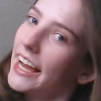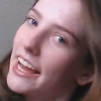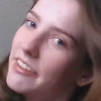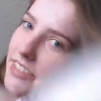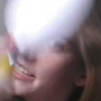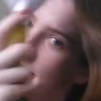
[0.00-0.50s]
I
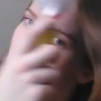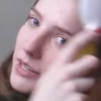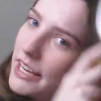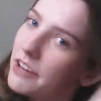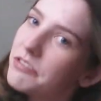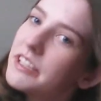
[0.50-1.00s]
have to have my
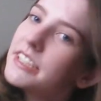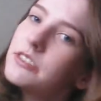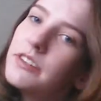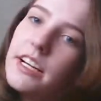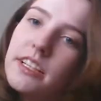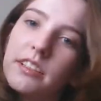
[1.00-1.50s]
hair
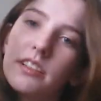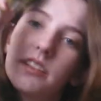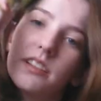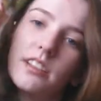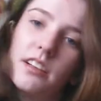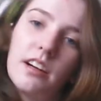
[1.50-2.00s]
fixed right,
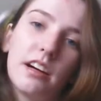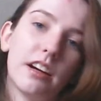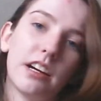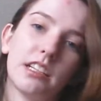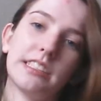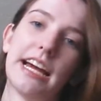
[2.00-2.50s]

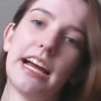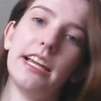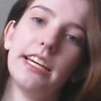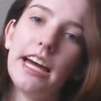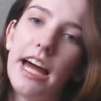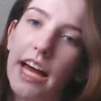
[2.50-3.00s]
or else I
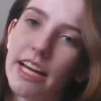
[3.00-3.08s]
look